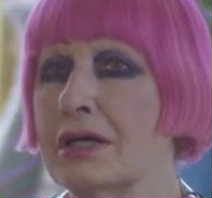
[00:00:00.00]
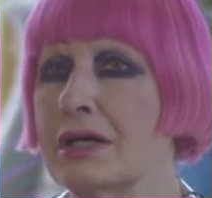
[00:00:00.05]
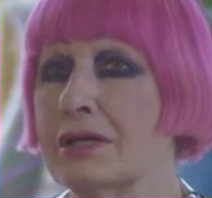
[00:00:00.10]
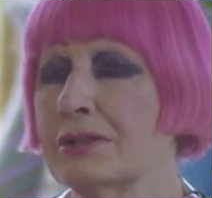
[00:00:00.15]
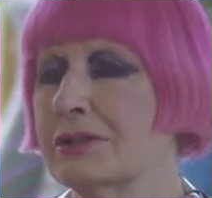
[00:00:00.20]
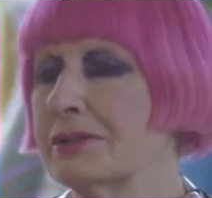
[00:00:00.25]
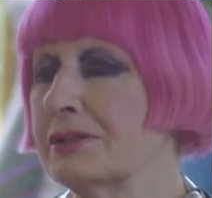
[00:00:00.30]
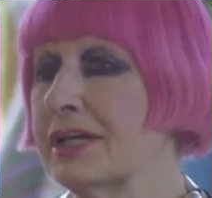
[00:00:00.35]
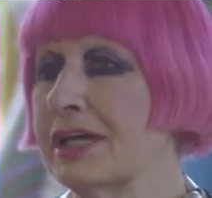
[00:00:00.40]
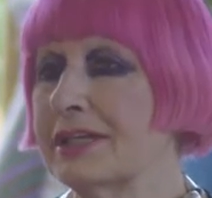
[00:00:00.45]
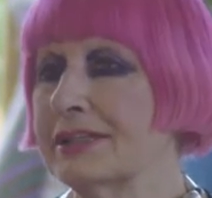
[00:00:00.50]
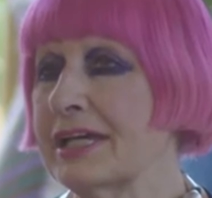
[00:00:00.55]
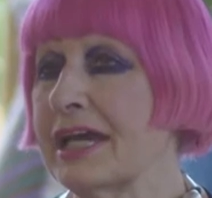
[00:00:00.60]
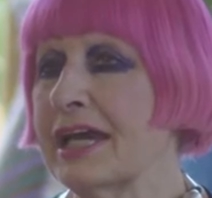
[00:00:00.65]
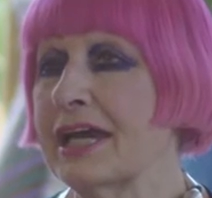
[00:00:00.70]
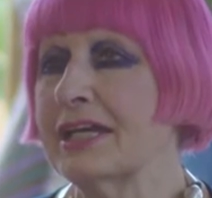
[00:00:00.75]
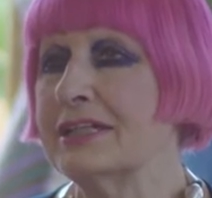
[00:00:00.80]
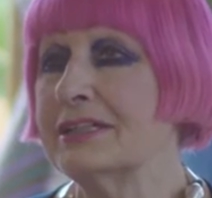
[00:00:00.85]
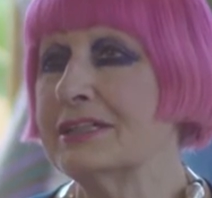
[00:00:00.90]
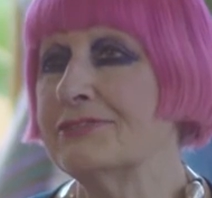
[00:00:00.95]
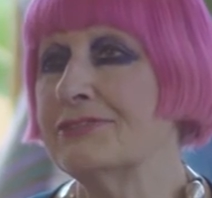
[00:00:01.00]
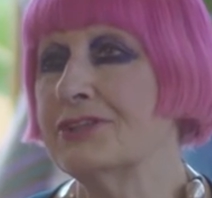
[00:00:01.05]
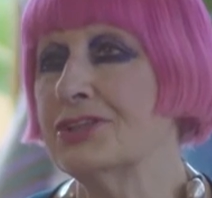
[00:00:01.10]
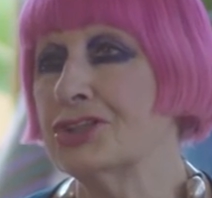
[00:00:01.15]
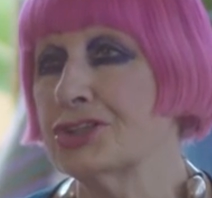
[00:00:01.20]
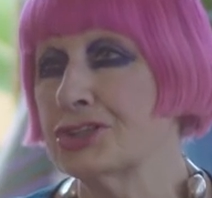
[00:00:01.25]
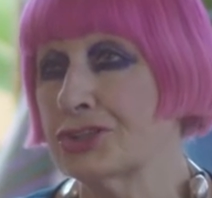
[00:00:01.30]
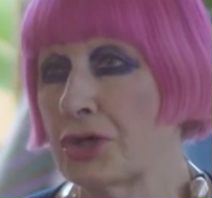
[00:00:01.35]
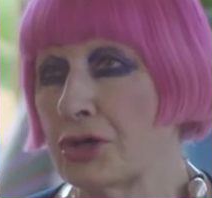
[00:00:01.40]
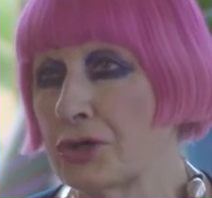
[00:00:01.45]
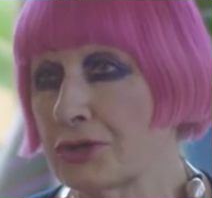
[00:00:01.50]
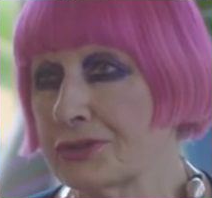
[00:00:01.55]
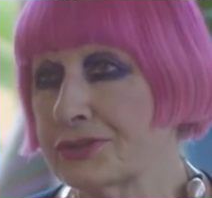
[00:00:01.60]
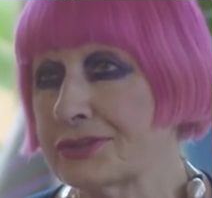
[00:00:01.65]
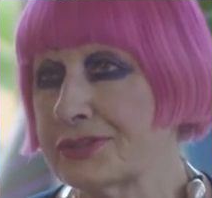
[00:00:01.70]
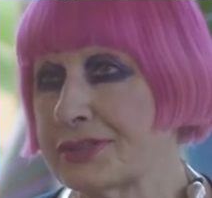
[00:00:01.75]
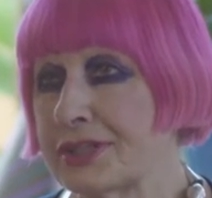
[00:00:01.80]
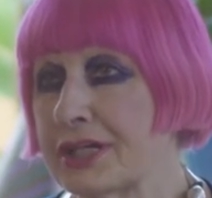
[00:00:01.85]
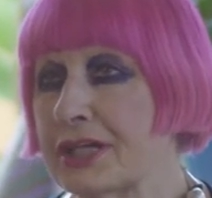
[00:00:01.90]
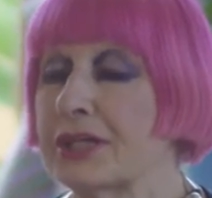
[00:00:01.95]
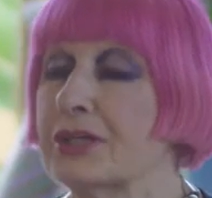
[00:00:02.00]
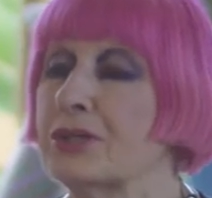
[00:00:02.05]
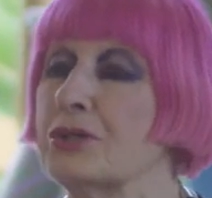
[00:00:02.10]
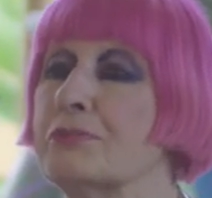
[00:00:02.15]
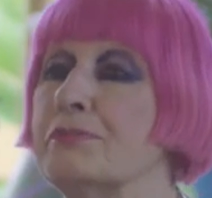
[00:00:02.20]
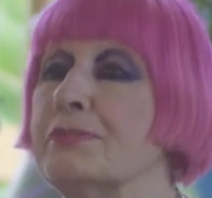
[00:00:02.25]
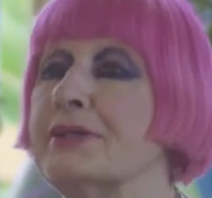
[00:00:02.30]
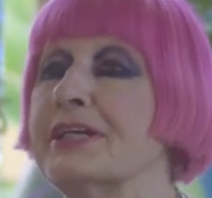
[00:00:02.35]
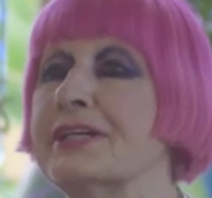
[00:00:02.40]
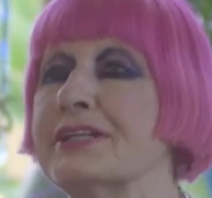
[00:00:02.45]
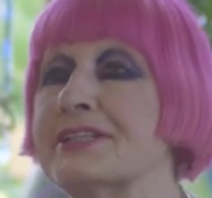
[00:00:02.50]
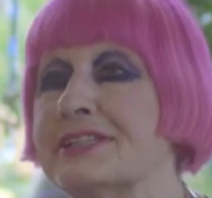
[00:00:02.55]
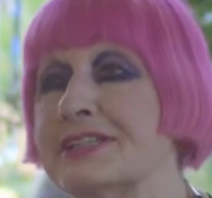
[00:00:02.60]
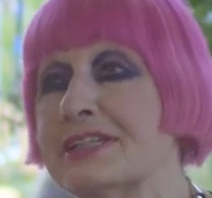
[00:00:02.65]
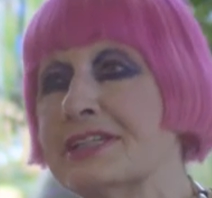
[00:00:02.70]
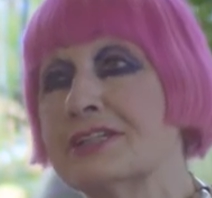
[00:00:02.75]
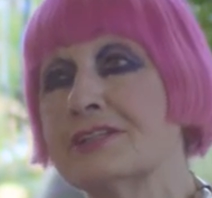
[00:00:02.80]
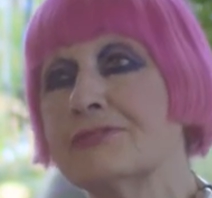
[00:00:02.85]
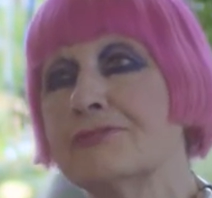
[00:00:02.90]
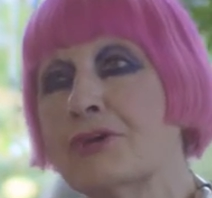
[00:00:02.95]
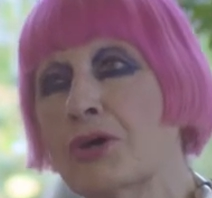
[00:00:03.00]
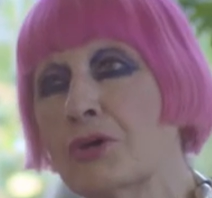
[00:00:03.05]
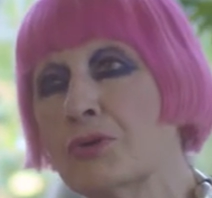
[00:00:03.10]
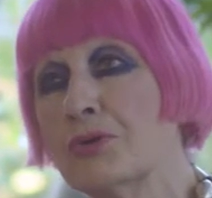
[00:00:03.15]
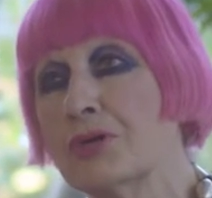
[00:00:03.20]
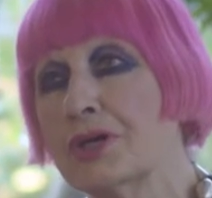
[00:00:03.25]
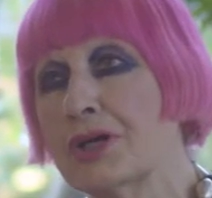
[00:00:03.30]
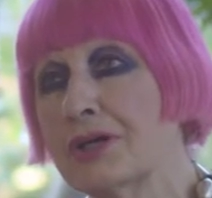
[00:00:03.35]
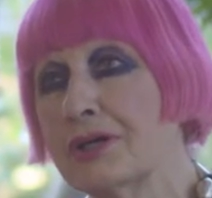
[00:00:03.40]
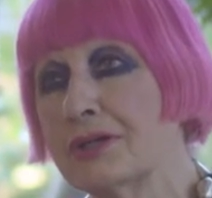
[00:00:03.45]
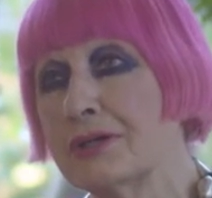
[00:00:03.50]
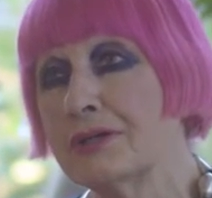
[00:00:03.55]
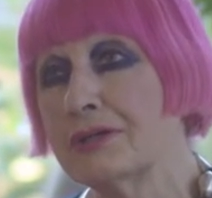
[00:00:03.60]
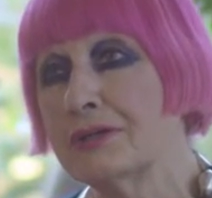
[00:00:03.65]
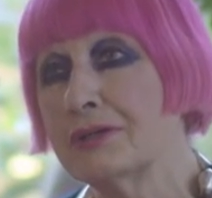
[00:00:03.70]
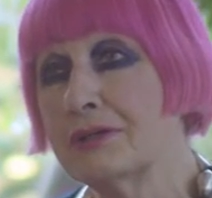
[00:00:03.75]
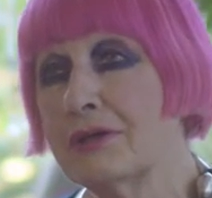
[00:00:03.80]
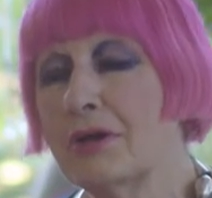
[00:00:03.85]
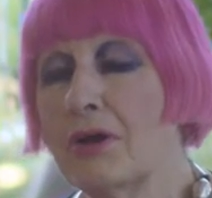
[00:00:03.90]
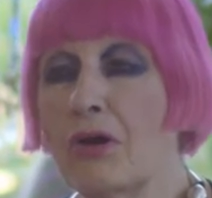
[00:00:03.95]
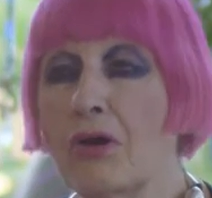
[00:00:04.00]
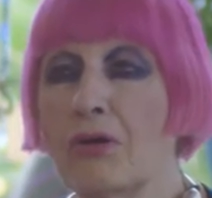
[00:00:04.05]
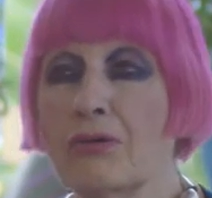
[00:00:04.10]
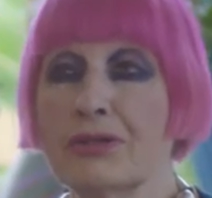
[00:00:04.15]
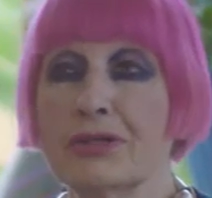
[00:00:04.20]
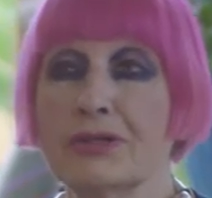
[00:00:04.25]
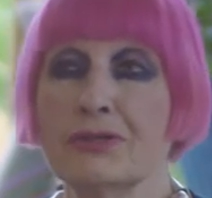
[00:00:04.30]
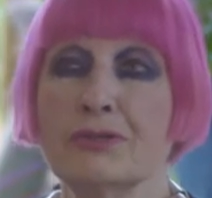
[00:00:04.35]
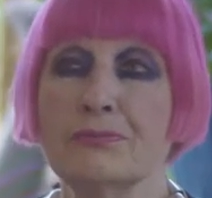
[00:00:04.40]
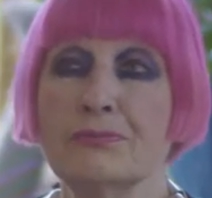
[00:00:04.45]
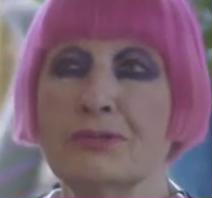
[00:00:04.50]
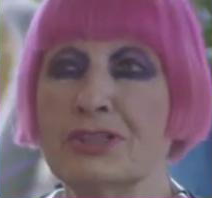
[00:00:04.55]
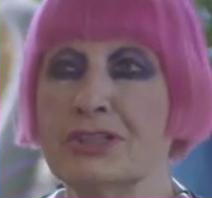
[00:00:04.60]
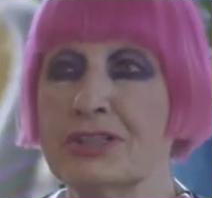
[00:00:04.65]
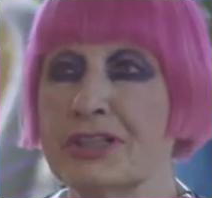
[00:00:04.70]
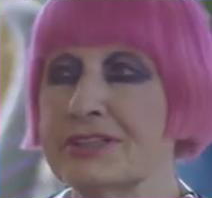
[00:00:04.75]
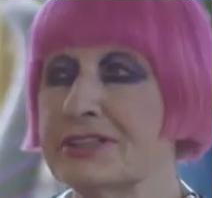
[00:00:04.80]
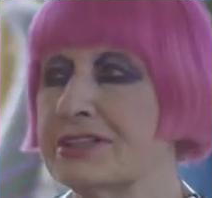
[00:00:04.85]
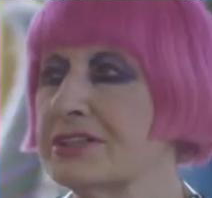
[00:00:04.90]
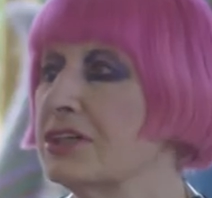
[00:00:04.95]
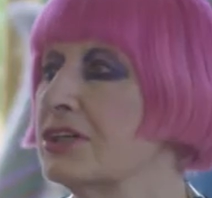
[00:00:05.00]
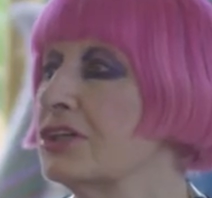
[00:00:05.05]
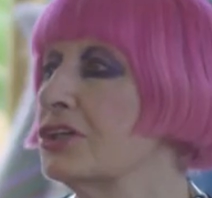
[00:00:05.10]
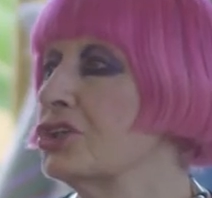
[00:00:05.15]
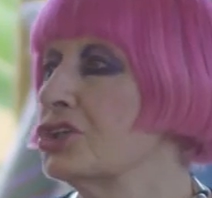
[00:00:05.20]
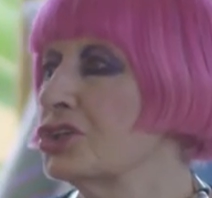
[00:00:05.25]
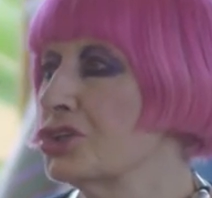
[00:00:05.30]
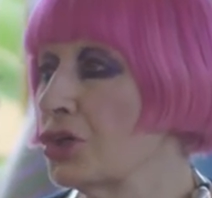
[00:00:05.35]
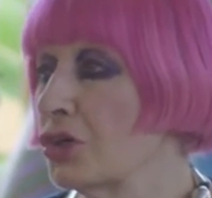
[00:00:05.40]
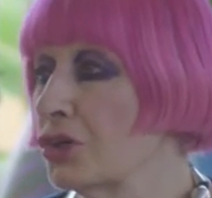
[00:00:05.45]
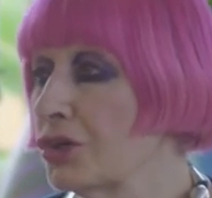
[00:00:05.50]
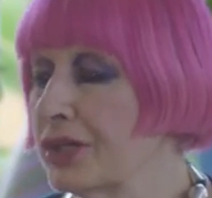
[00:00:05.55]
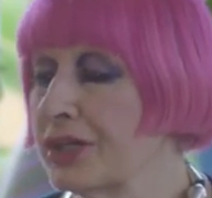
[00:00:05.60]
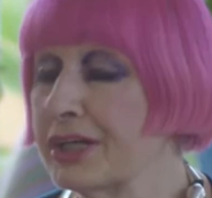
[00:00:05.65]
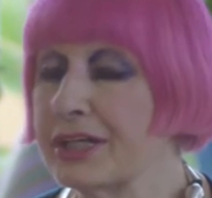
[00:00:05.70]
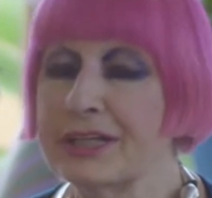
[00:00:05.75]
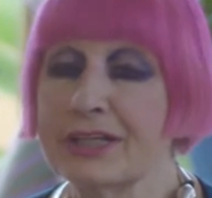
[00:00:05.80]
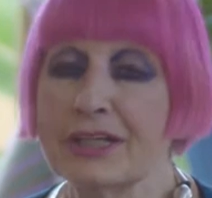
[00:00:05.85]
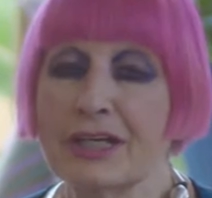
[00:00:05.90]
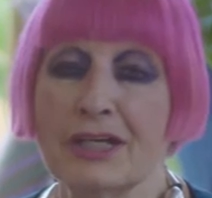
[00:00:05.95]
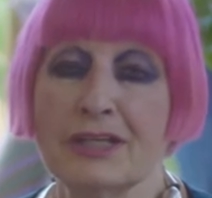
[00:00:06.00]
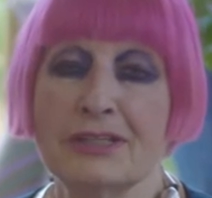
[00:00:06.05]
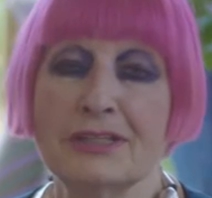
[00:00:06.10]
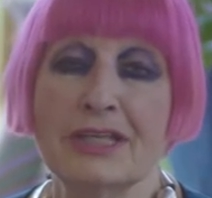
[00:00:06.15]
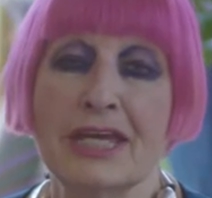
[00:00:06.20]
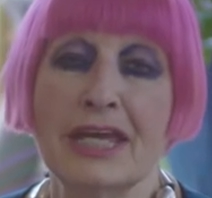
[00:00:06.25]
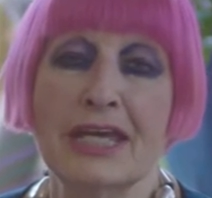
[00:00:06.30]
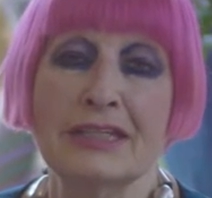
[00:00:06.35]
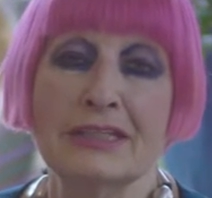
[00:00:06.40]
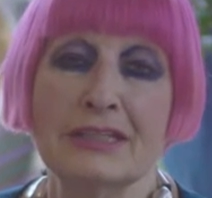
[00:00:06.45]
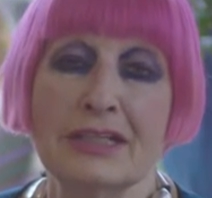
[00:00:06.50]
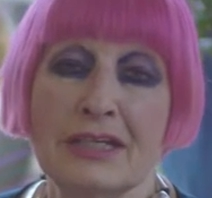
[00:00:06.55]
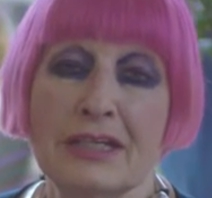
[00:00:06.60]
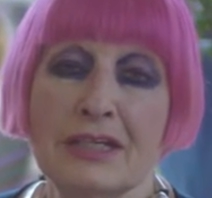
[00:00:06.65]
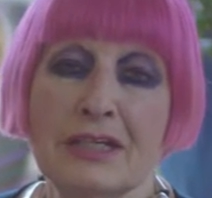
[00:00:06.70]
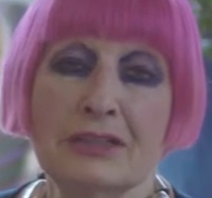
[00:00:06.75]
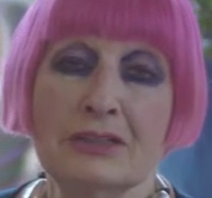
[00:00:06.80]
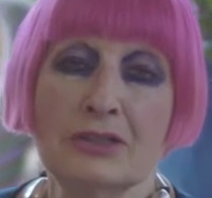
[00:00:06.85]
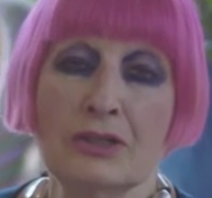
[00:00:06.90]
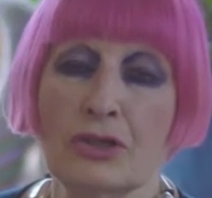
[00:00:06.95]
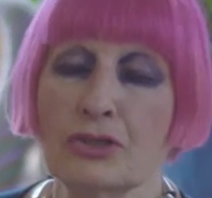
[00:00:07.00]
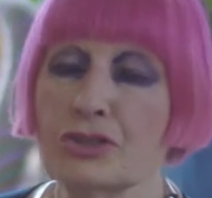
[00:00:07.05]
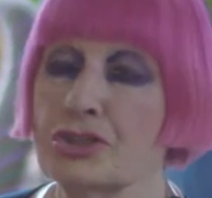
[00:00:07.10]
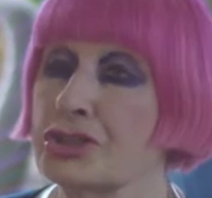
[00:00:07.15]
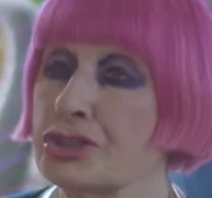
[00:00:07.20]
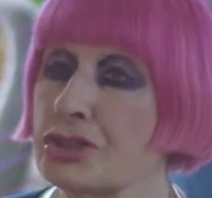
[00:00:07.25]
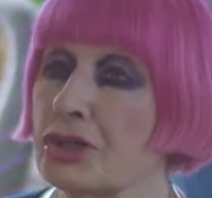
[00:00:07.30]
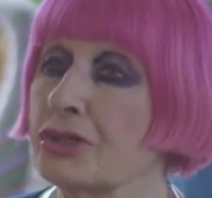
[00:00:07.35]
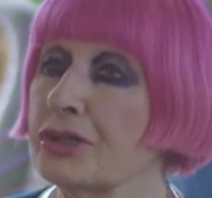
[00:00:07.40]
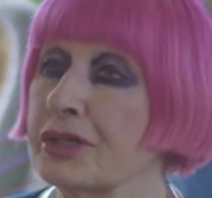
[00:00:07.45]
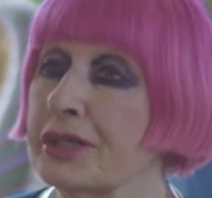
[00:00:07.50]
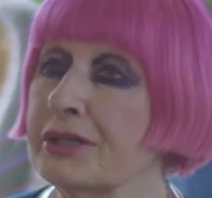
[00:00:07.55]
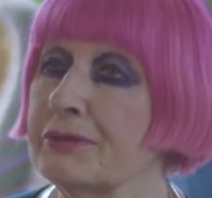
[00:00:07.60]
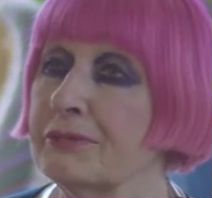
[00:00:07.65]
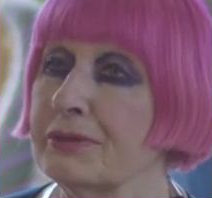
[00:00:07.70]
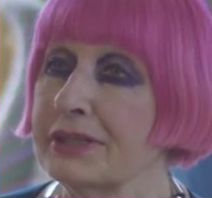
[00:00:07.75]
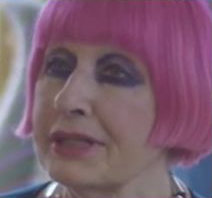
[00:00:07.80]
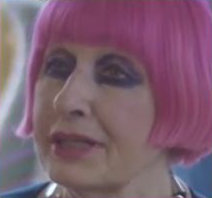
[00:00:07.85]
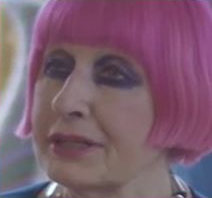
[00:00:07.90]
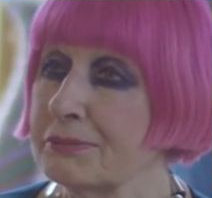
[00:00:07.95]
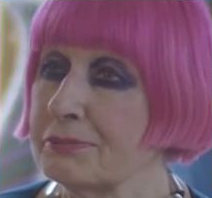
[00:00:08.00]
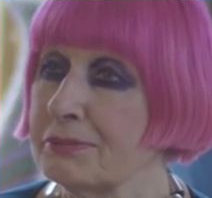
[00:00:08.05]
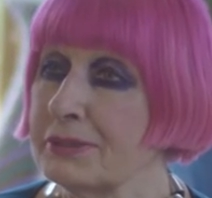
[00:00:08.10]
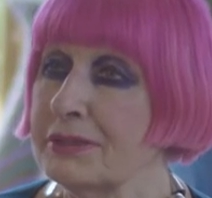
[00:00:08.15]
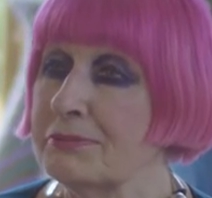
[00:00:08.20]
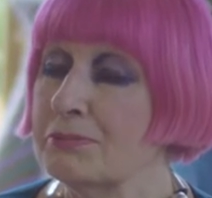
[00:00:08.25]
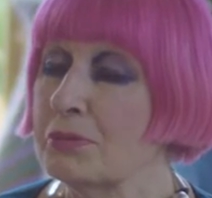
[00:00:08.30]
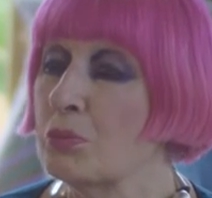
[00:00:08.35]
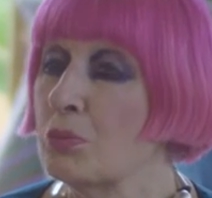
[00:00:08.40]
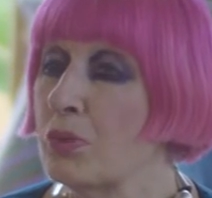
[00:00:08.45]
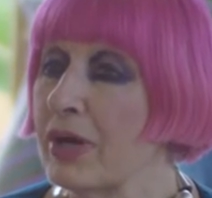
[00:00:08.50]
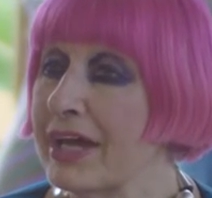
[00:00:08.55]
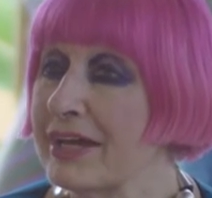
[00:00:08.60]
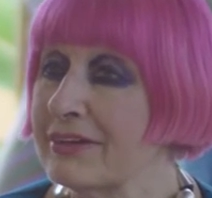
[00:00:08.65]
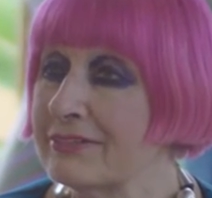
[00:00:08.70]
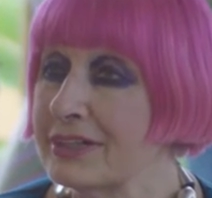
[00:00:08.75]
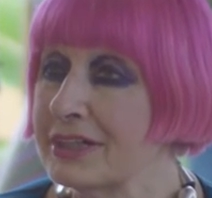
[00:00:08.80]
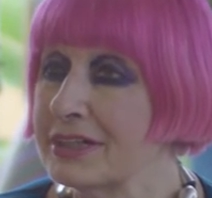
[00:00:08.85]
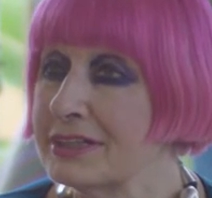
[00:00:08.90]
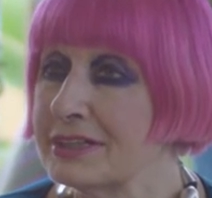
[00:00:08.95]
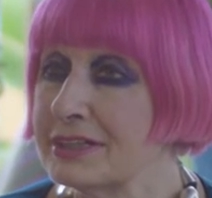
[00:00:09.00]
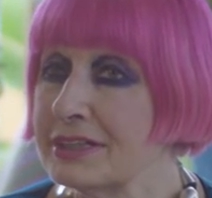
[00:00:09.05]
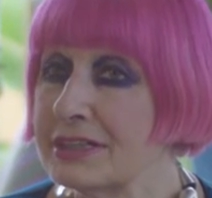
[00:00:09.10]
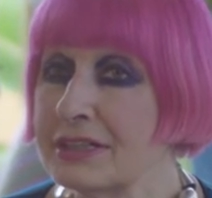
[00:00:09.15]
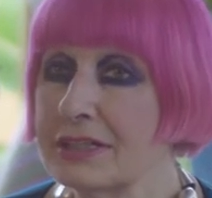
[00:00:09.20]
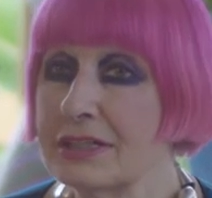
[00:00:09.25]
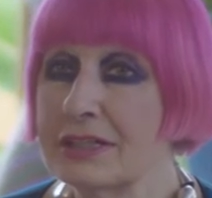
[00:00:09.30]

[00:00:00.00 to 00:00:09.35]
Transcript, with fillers: and on the other hand, if it shocks, it could be considered vulgar, or it could be just shocking and then not shocking when other people wear it.